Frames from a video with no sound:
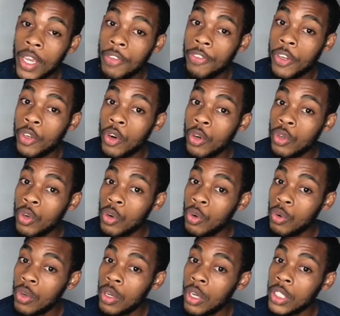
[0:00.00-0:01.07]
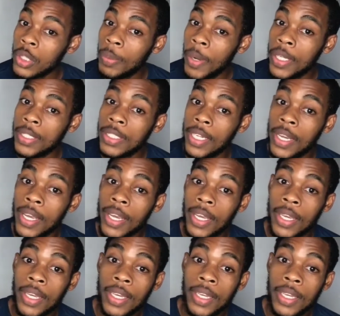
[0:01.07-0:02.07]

you don't know who Lunchpan JA